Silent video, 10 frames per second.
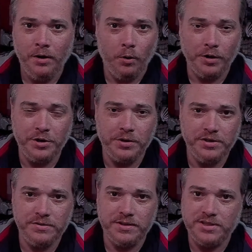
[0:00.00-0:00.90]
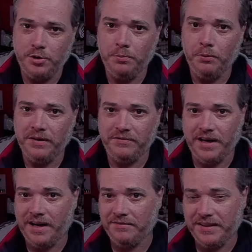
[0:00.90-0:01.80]
Or you can use a
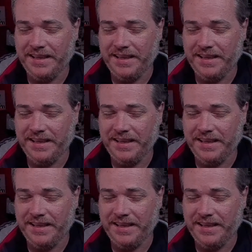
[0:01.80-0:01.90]
2.5,